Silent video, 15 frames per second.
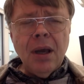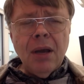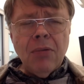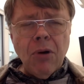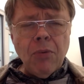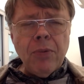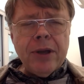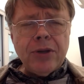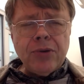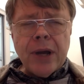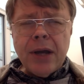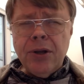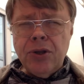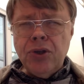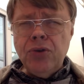what we
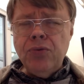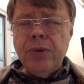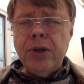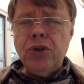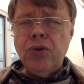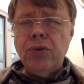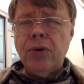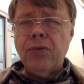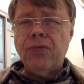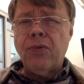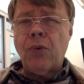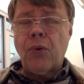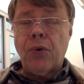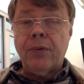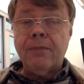try to do in Unit
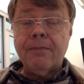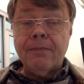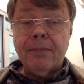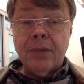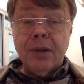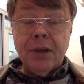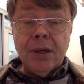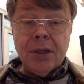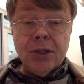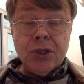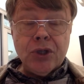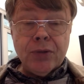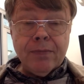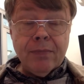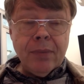4
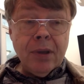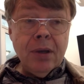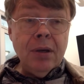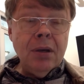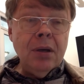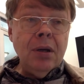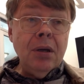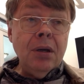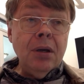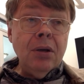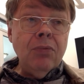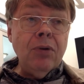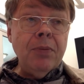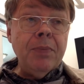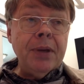is
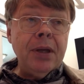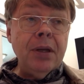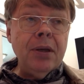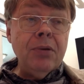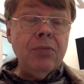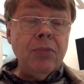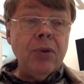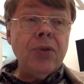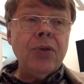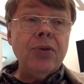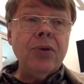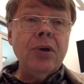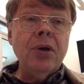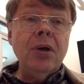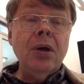we begin with
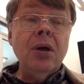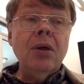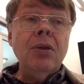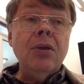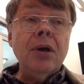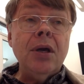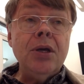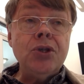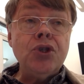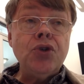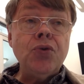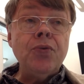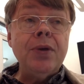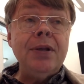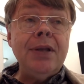the
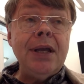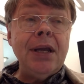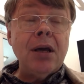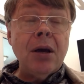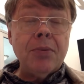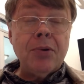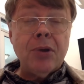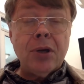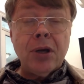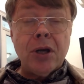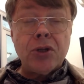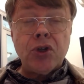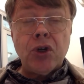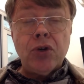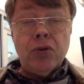history leading up to the
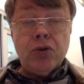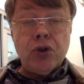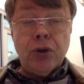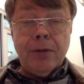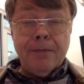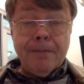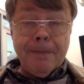Constitution,